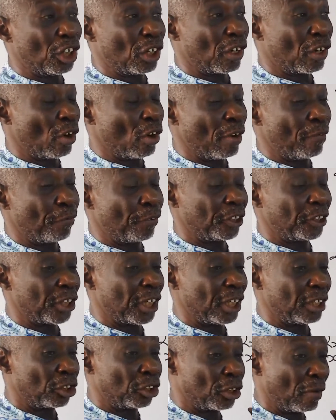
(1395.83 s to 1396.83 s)
the
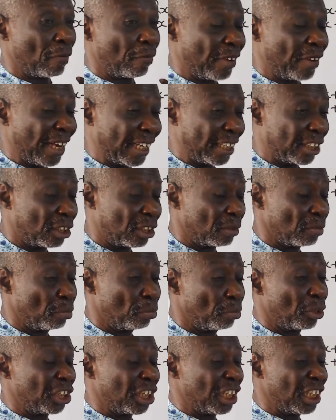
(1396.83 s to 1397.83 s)
coefficients of X,
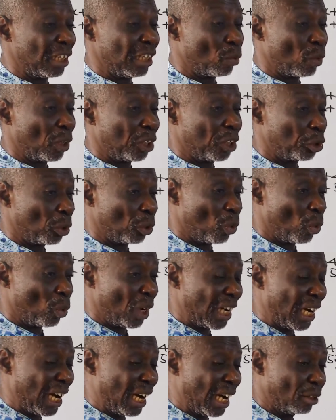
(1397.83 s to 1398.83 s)
both in equation
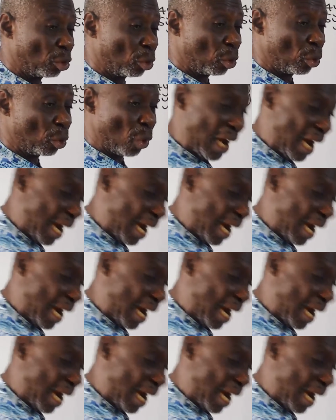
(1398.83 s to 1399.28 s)
1 and 2,